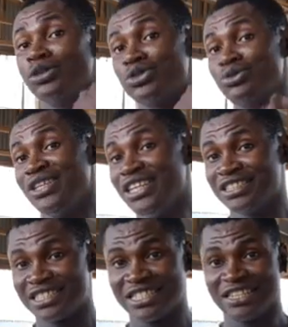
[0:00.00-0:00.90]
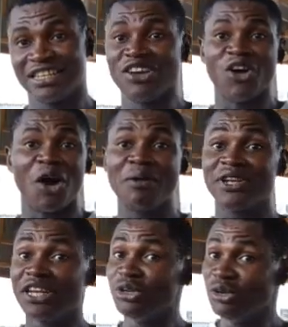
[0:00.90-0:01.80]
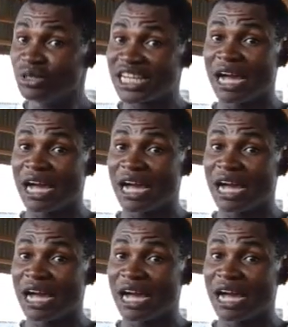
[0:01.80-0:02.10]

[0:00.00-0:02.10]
want to eat, or maybe they lose